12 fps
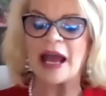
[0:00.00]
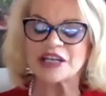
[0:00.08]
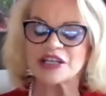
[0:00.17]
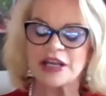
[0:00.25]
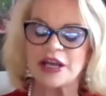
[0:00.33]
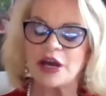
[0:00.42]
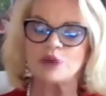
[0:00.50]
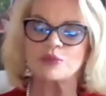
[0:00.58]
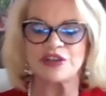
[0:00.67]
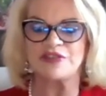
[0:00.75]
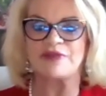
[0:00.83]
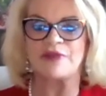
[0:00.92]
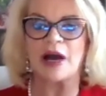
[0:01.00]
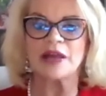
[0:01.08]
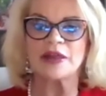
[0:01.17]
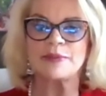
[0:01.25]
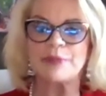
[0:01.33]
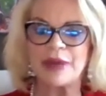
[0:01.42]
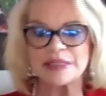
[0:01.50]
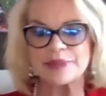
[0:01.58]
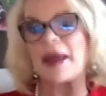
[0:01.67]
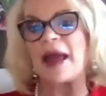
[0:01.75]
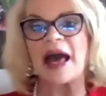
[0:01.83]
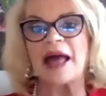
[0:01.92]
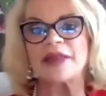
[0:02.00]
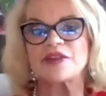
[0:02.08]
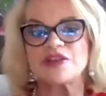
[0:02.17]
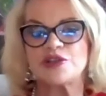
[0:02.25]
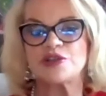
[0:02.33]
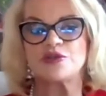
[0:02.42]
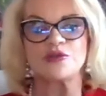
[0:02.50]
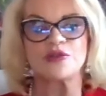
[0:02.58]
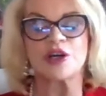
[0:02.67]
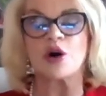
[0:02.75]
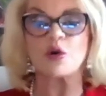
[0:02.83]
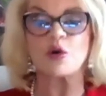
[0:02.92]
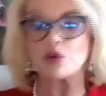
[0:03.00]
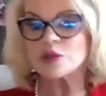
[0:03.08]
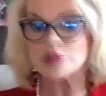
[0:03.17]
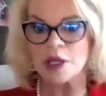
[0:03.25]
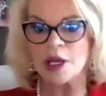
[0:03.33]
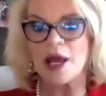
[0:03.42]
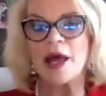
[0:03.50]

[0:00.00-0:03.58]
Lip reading: actually helps you find the best path to the goal,